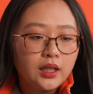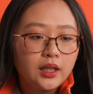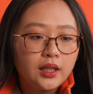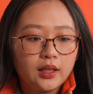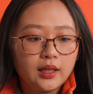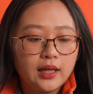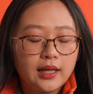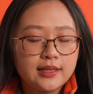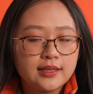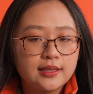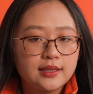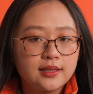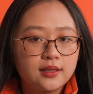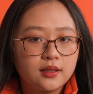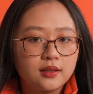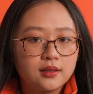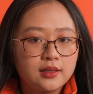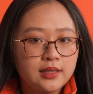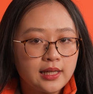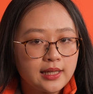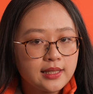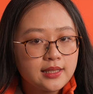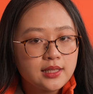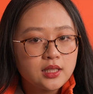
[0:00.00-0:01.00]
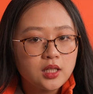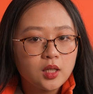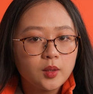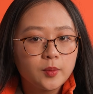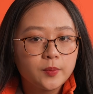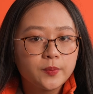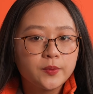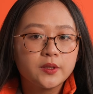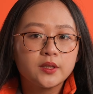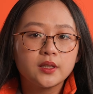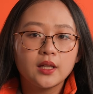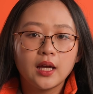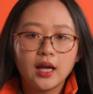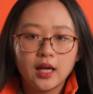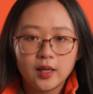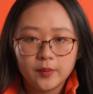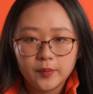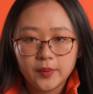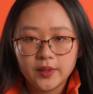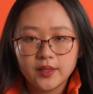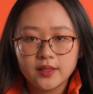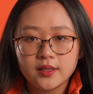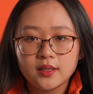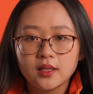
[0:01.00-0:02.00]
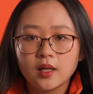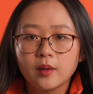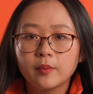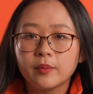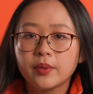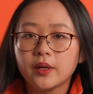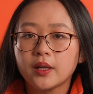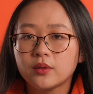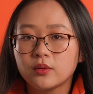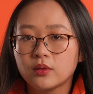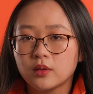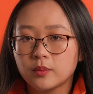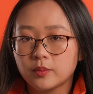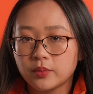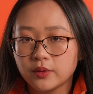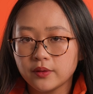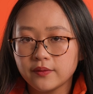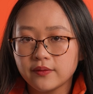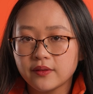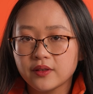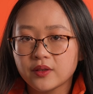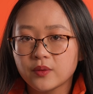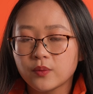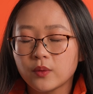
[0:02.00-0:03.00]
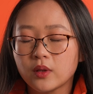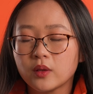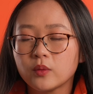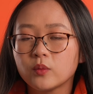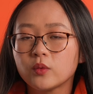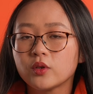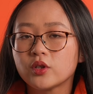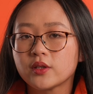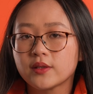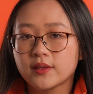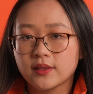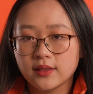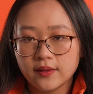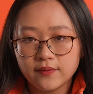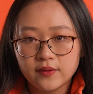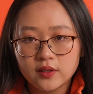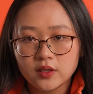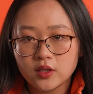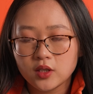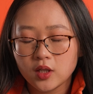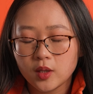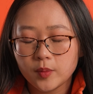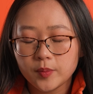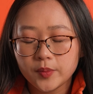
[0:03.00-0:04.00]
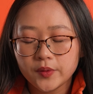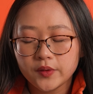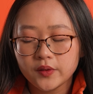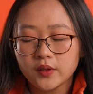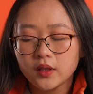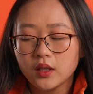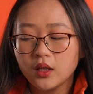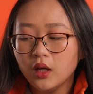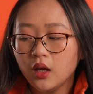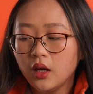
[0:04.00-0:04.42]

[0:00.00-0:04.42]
It has 10 stops IBIS compared to the previous one, which is 7 stops.